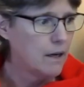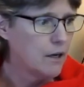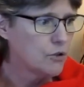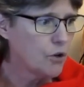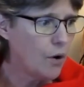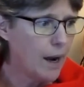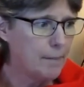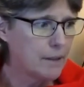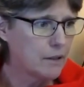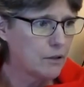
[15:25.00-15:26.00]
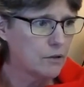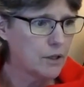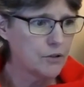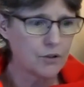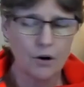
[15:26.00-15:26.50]
So I'm a little
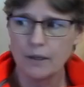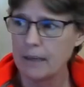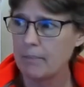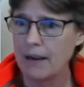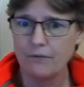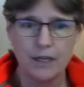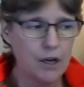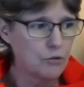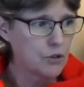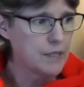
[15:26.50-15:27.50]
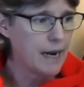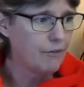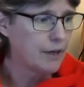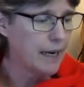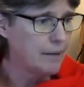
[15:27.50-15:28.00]
concerned that my videos
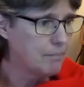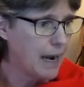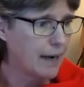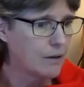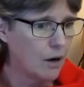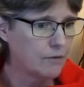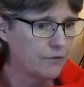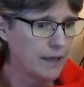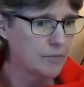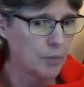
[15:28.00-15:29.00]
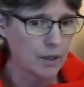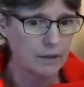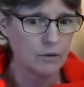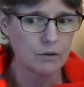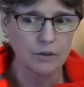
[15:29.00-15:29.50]
never came back on Facebook,
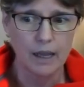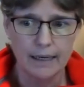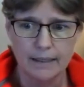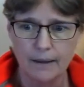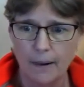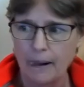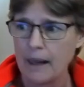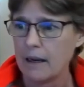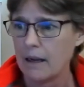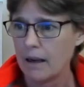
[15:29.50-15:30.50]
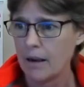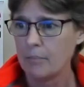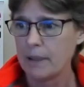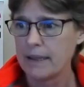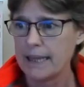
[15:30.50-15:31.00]
it looks like.
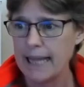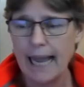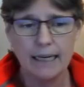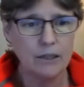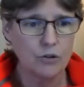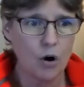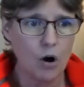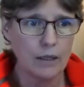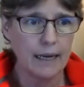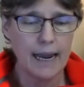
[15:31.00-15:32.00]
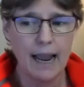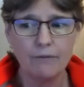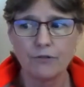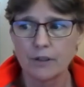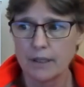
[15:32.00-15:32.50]
But that is all I have
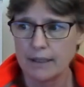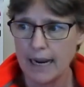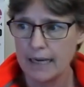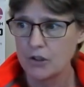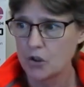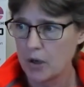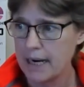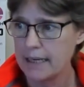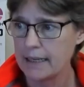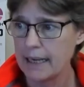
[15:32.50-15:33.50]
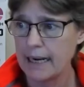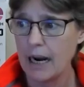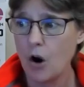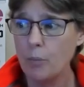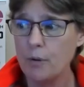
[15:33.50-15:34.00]
for today's training, and I
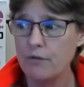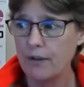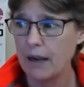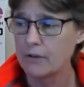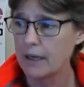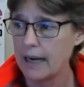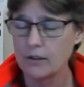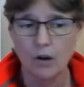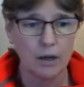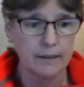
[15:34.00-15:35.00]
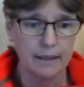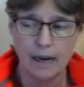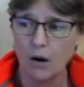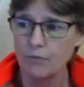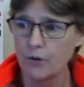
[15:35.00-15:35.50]
hope you found today's content
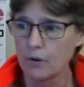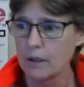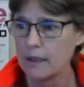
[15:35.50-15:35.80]
helpful.